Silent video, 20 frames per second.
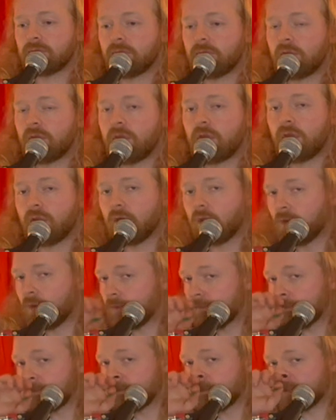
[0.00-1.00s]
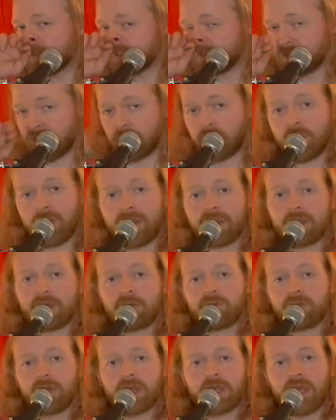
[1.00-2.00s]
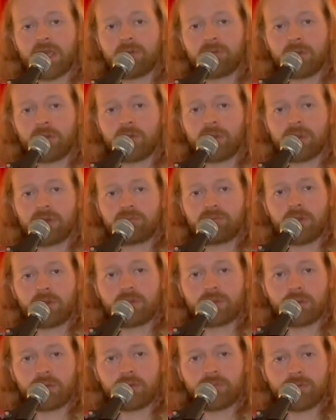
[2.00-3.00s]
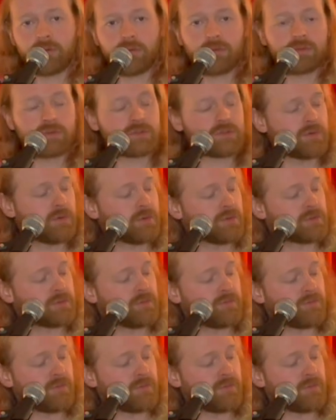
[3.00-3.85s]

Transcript: So just a quick recap, a quick run through of all those chords. We've got A.